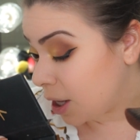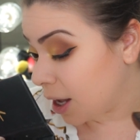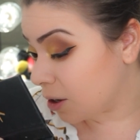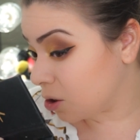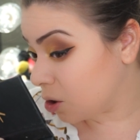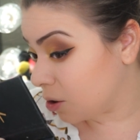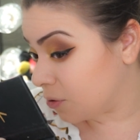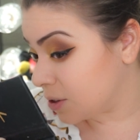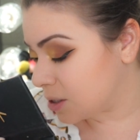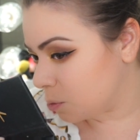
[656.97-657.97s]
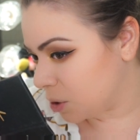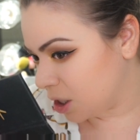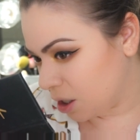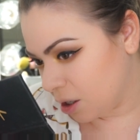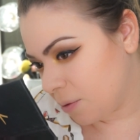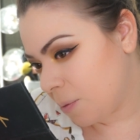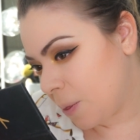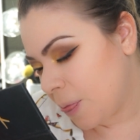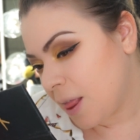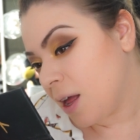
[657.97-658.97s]
I don't know if it's me,
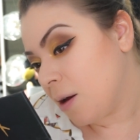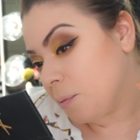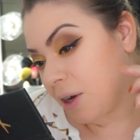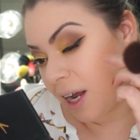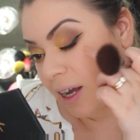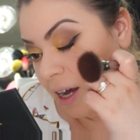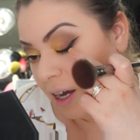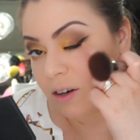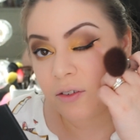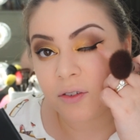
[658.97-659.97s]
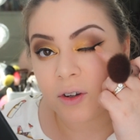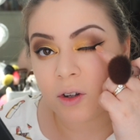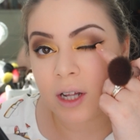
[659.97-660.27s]
but I kind of feel